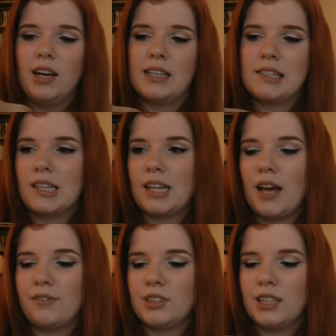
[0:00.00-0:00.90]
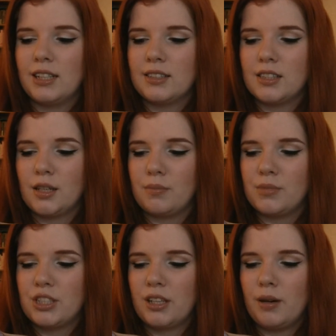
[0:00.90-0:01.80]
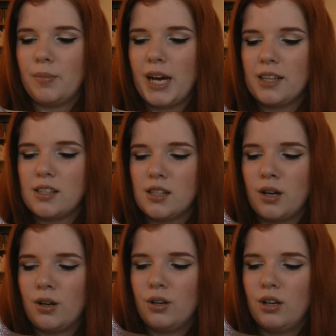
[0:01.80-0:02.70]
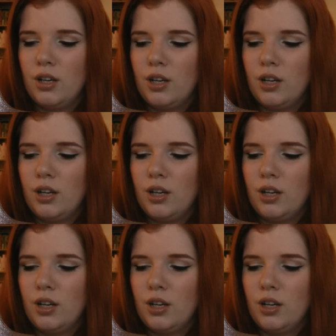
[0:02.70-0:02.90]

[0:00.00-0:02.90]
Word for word: i still have to get some gel pads though